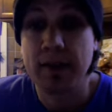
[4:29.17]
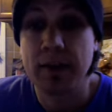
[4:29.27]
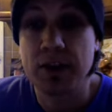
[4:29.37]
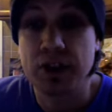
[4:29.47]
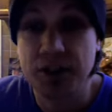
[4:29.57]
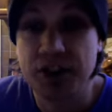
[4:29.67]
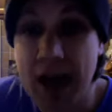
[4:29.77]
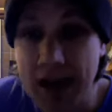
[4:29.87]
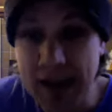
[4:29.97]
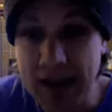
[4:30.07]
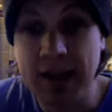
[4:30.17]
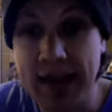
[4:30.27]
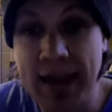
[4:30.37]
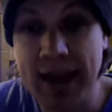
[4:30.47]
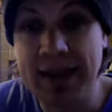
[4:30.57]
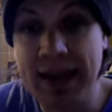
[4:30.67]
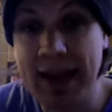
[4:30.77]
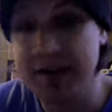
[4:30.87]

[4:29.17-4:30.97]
shine in, in that